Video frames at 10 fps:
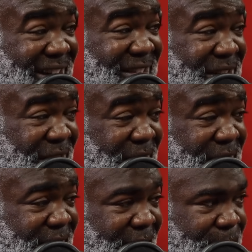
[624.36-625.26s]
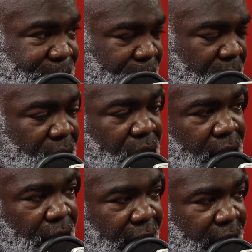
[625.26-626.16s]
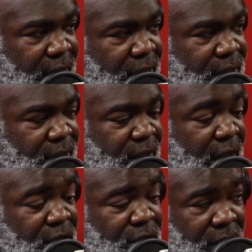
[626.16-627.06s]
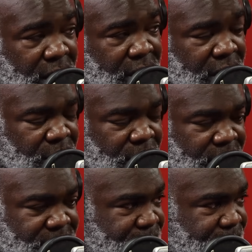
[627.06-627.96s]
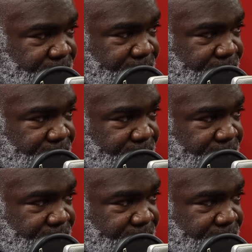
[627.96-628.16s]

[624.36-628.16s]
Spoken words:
actually turn this down. And the other wrinkle in all this